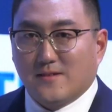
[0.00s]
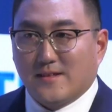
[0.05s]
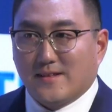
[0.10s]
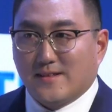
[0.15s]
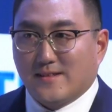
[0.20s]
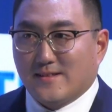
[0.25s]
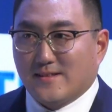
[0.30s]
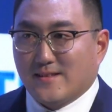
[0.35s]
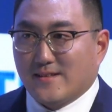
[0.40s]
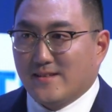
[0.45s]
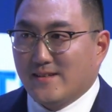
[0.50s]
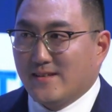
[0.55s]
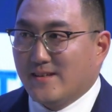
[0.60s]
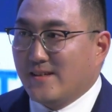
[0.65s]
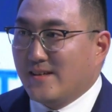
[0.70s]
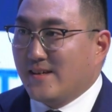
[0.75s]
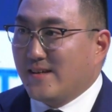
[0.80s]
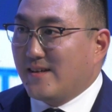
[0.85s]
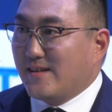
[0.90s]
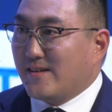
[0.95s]
And
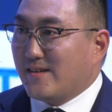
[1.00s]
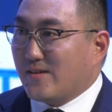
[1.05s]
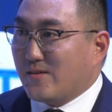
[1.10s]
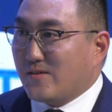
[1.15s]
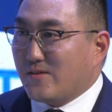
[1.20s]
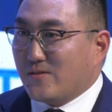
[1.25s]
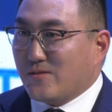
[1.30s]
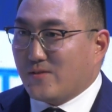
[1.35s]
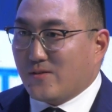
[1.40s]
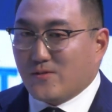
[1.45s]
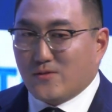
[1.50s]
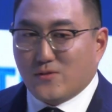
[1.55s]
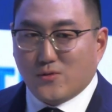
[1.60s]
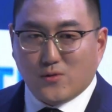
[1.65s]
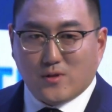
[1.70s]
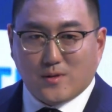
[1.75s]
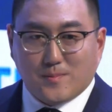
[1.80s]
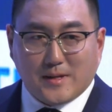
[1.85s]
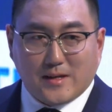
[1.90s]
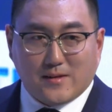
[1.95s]
you
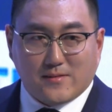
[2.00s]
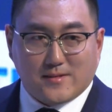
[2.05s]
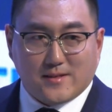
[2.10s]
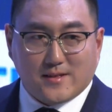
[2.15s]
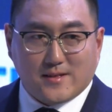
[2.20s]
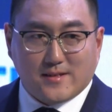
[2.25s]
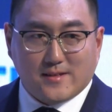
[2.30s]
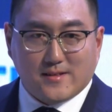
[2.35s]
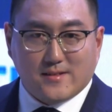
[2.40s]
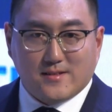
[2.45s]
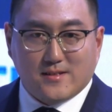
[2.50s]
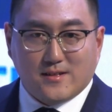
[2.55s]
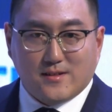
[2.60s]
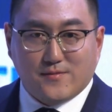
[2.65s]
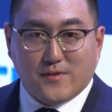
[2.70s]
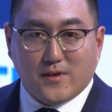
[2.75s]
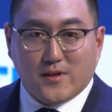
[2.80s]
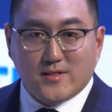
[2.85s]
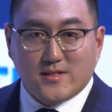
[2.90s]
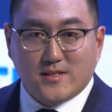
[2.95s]
talk about the
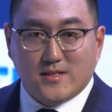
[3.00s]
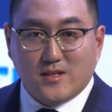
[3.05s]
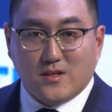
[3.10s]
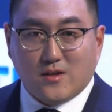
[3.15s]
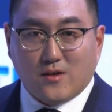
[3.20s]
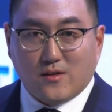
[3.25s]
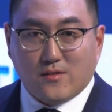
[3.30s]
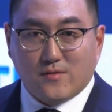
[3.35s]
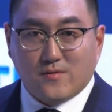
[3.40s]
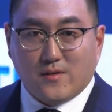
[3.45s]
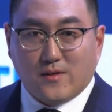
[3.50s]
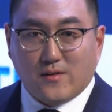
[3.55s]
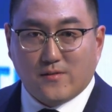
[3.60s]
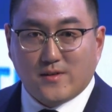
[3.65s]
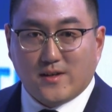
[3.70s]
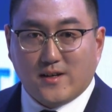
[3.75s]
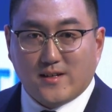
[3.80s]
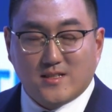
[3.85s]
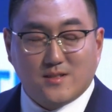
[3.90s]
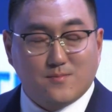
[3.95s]
diversity of
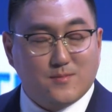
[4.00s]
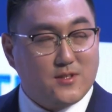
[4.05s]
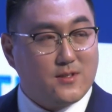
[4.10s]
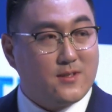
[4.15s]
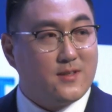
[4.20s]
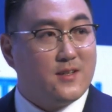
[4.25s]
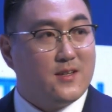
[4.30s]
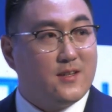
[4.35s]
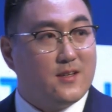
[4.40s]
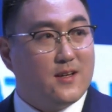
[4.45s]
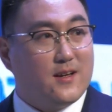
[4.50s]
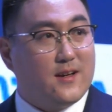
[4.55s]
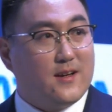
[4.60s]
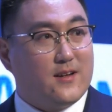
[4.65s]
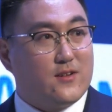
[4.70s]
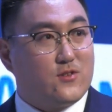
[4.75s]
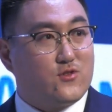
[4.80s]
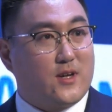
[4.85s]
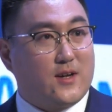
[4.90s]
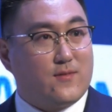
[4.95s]
customer
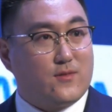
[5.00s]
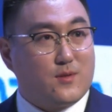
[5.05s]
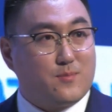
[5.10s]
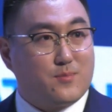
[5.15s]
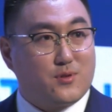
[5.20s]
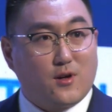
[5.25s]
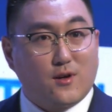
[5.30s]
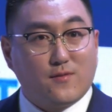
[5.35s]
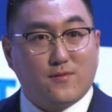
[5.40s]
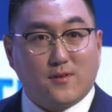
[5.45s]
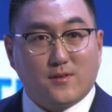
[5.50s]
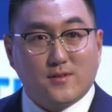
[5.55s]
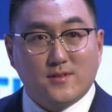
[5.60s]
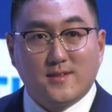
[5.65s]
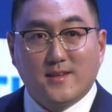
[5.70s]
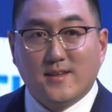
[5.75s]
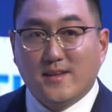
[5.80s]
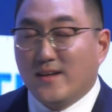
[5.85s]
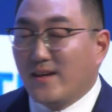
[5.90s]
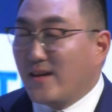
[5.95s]
traveler profiles.
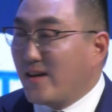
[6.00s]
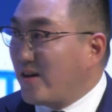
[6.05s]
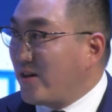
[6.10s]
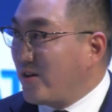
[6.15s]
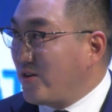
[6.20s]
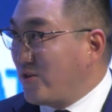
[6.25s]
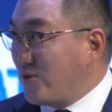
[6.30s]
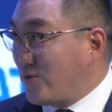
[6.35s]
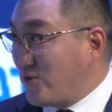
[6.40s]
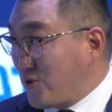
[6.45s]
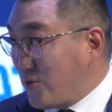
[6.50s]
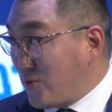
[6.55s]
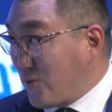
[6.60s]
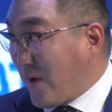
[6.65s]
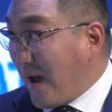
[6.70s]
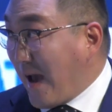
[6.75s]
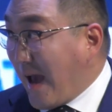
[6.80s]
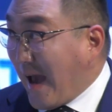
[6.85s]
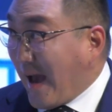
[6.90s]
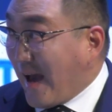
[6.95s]
You do
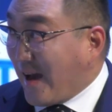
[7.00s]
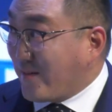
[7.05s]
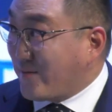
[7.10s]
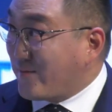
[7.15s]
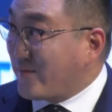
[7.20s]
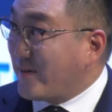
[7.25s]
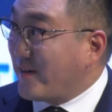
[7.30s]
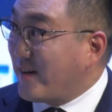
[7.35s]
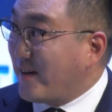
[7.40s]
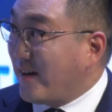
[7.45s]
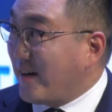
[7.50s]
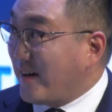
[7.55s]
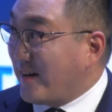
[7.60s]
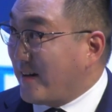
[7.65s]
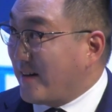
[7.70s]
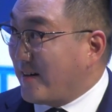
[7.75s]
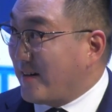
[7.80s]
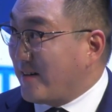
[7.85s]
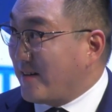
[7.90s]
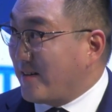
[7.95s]
have
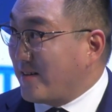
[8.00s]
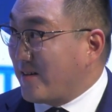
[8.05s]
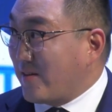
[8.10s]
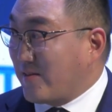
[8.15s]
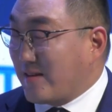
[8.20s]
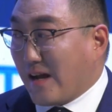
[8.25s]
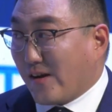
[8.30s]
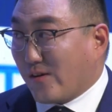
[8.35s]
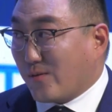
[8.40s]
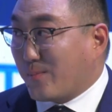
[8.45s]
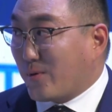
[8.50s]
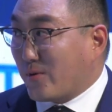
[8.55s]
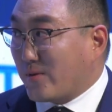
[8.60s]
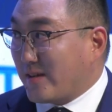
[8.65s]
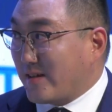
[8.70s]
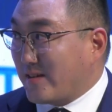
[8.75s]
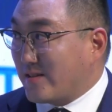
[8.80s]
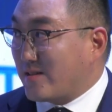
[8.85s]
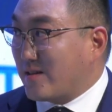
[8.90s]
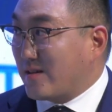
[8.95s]
narrow
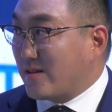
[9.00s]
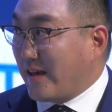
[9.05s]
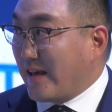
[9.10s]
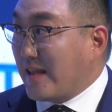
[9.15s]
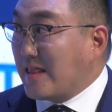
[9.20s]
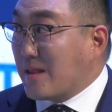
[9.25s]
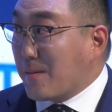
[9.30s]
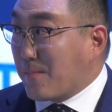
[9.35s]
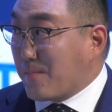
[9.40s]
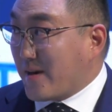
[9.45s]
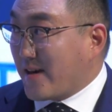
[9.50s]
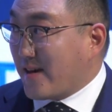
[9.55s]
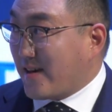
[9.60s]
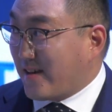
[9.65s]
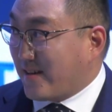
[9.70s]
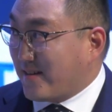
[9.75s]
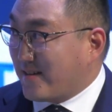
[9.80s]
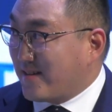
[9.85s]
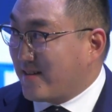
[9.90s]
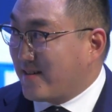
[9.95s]
bodies in the main.